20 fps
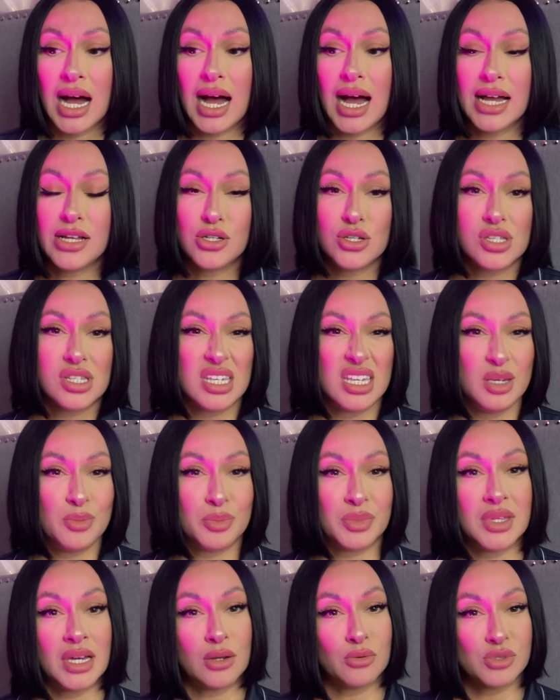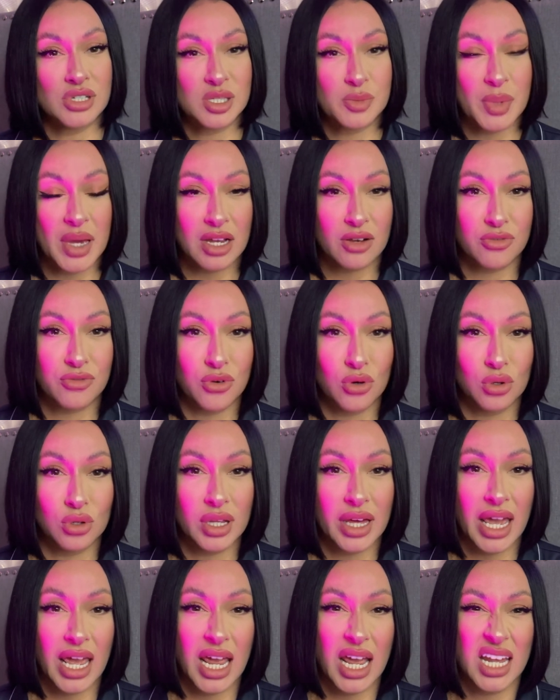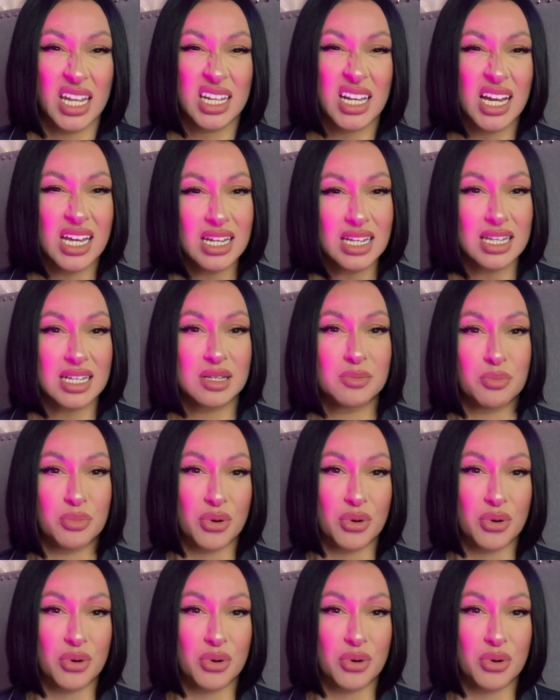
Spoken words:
I just keep that respectful and kind of like